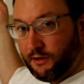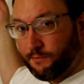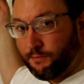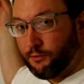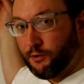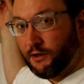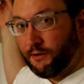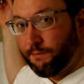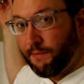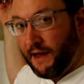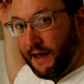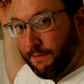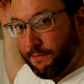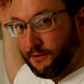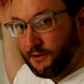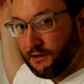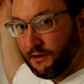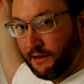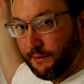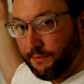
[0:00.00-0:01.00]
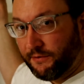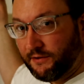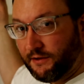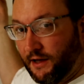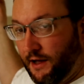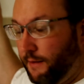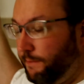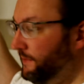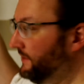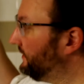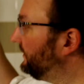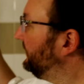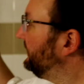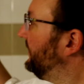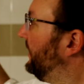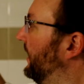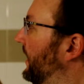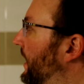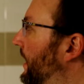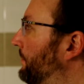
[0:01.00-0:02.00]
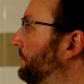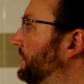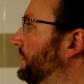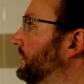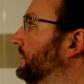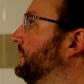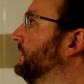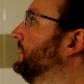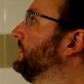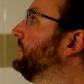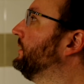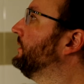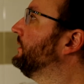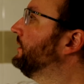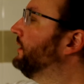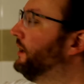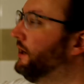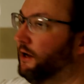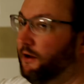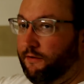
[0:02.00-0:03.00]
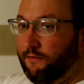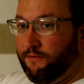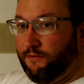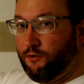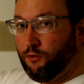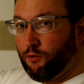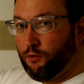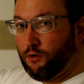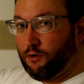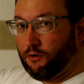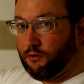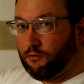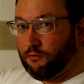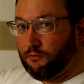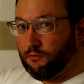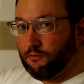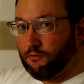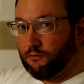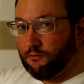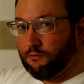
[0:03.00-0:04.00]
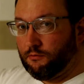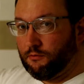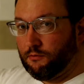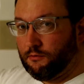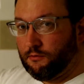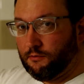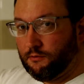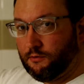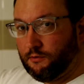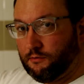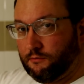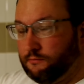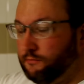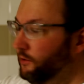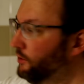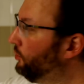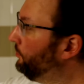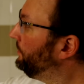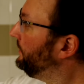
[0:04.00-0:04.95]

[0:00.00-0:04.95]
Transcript: put paper clips up at the top of your rope